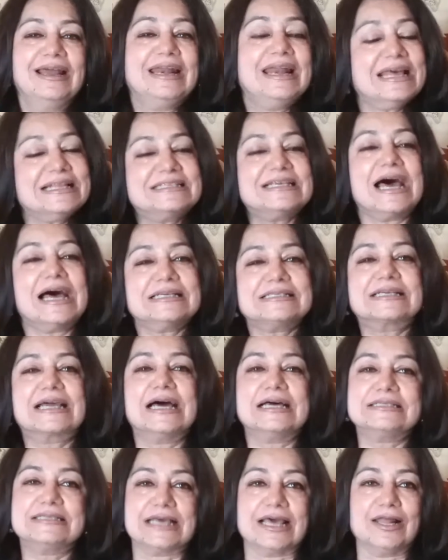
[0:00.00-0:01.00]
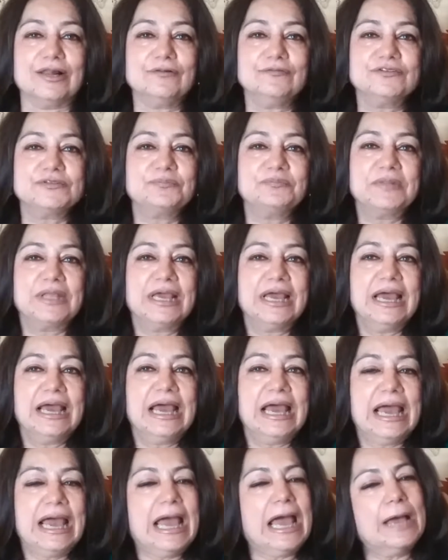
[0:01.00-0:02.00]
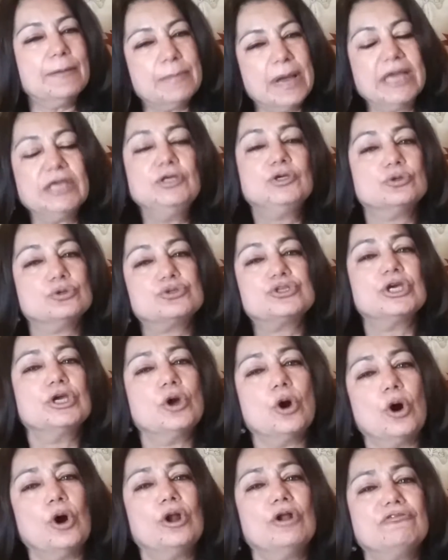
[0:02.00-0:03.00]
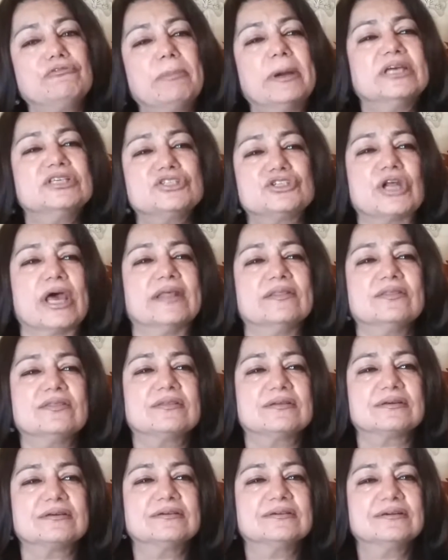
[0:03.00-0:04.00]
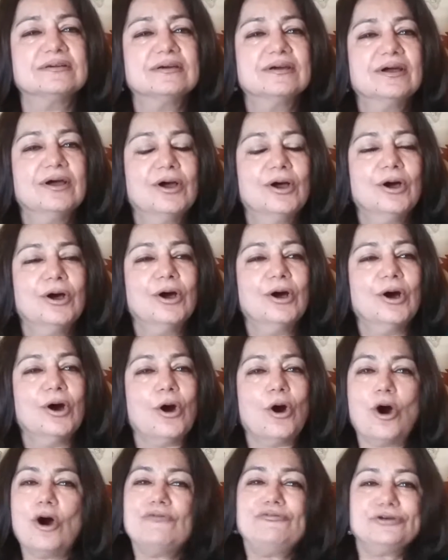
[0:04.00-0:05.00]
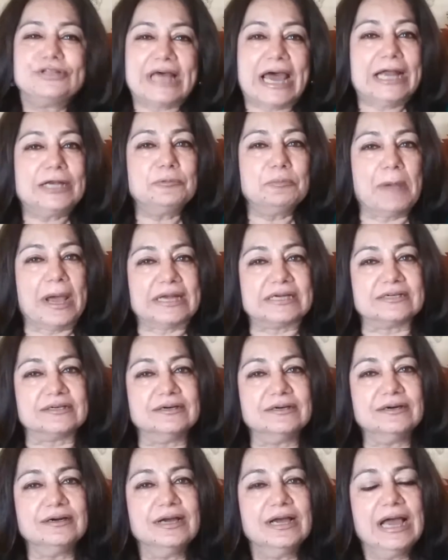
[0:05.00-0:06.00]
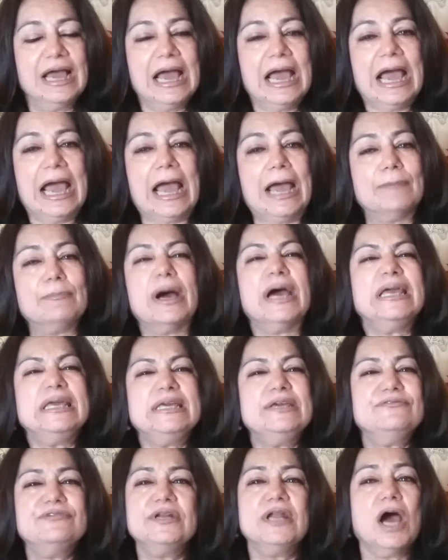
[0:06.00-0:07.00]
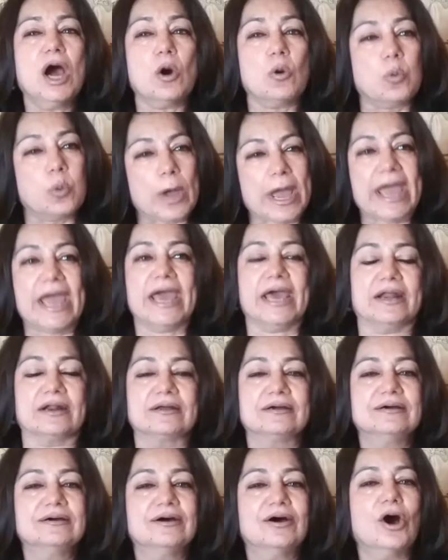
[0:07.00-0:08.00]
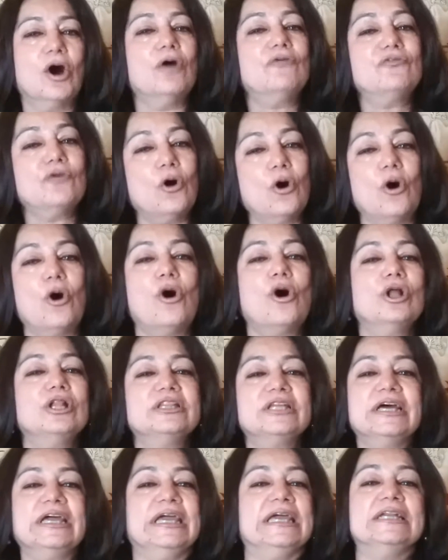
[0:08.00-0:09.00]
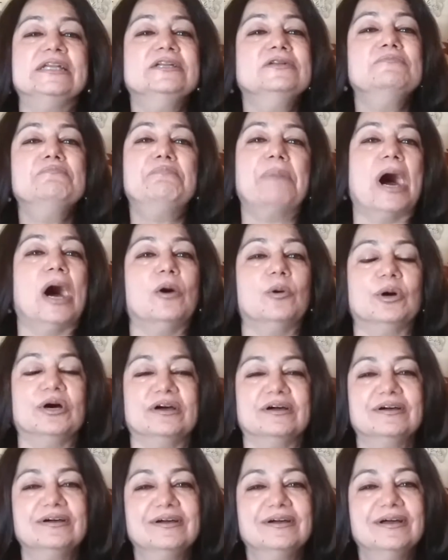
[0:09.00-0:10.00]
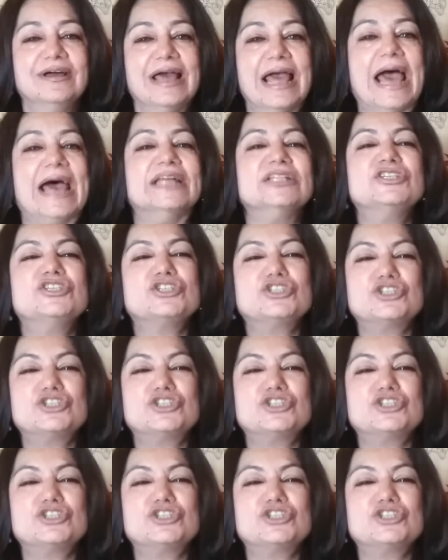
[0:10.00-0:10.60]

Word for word: Let's ask ourselves, am I using all of my strength? Or for that matter, am I even aware of all the hidden power and